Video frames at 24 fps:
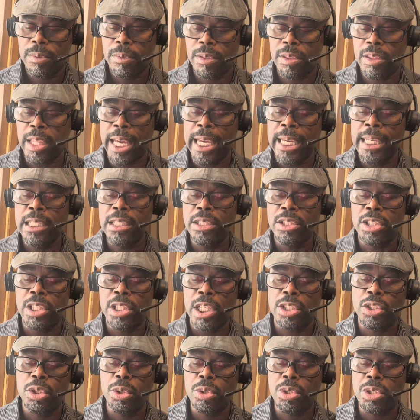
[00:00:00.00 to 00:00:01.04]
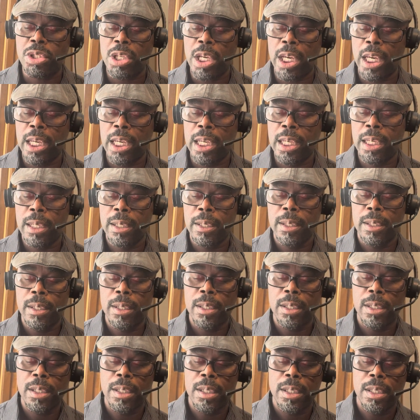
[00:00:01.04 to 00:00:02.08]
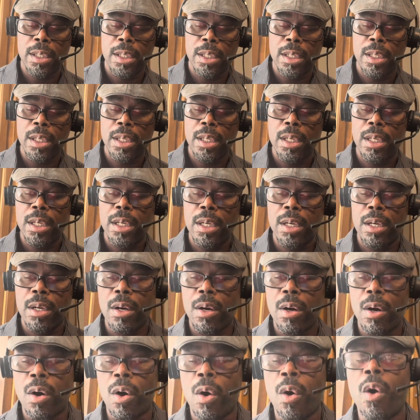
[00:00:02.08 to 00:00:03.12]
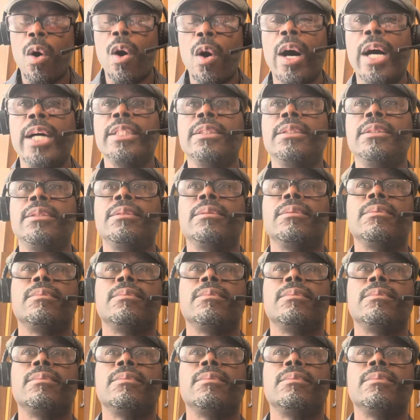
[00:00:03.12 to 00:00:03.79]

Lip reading: things that you see on